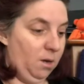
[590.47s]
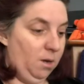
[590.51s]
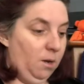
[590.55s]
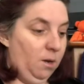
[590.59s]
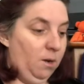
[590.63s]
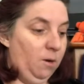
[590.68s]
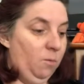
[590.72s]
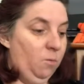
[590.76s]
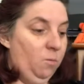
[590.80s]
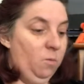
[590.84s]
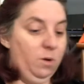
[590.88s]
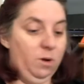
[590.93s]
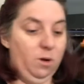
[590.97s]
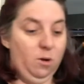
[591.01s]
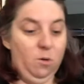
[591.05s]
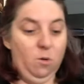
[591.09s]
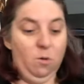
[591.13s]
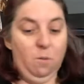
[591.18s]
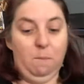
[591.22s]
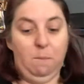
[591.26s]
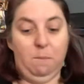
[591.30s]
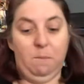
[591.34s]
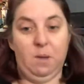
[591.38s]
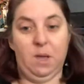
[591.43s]

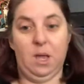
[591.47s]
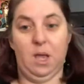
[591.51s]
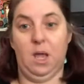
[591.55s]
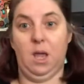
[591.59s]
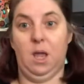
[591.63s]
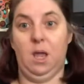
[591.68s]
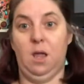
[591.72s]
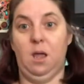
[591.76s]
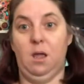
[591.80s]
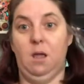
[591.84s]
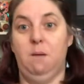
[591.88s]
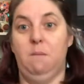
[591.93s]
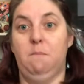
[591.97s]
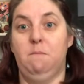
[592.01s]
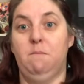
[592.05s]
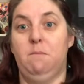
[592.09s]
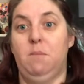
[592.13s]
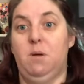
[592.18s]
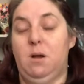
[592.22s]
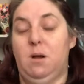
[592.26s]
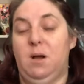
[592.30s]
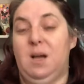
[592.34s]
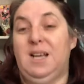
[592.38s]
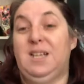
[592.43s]
will be
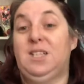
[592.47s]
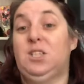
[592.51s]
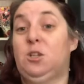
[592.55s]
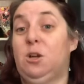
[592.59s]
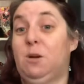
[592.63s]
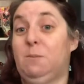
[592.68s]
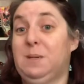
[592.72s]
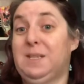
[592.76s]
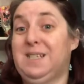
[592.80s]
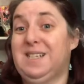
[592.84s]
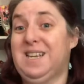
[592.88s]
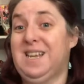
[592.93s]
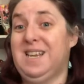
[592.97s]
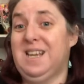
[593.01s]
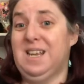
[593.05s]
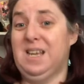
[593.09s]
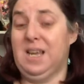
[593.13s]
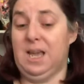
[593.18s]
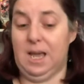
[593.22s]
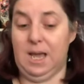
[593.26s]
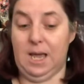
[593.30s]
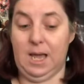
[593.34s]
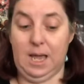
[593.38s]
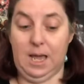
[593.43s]
my Thomas
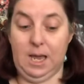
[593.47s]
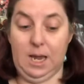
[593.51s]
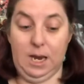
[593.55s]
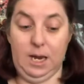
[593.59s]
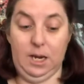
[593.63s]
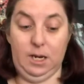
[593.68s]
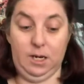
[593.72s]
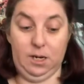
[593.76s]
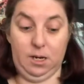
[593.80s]
Kincaid